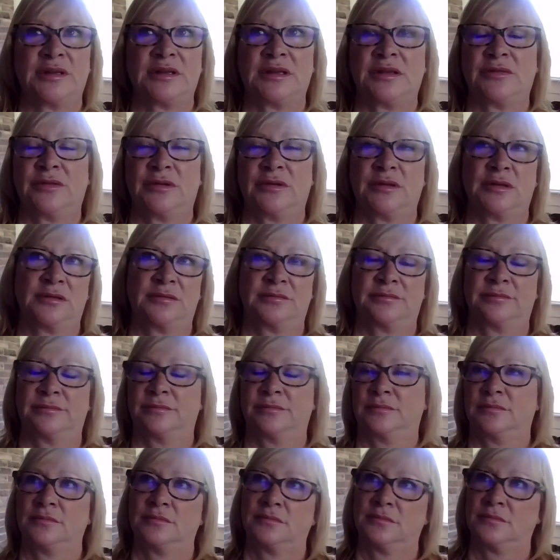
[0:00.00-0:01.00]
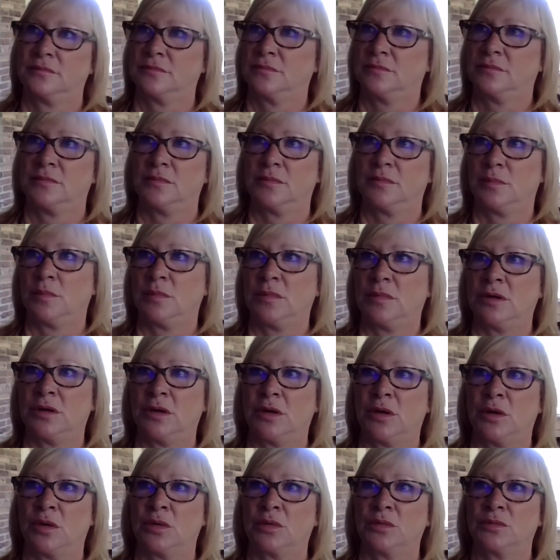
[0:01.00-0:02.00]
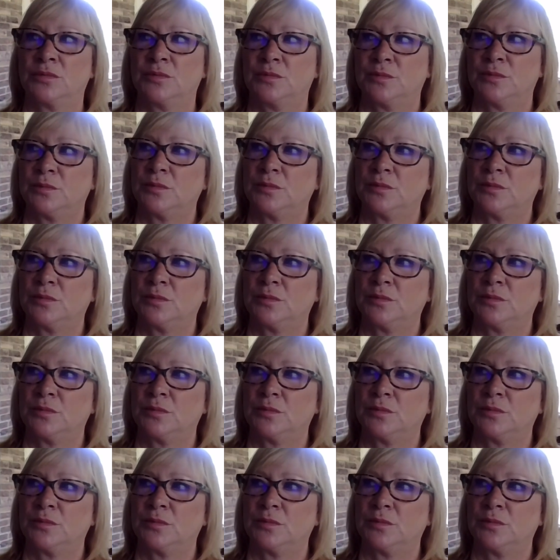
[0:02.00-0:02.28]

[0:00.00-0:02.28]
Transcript: Even you know,